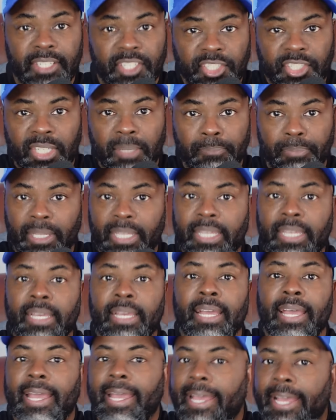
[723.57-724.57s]
simply
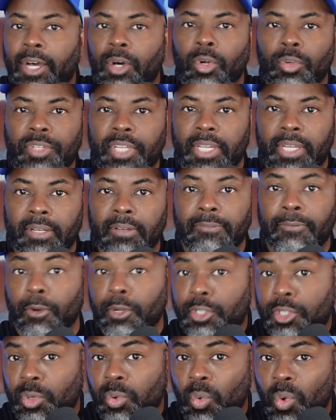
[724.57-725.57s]
held it for
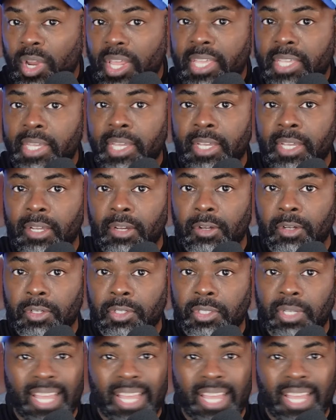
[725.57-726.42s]
20 years,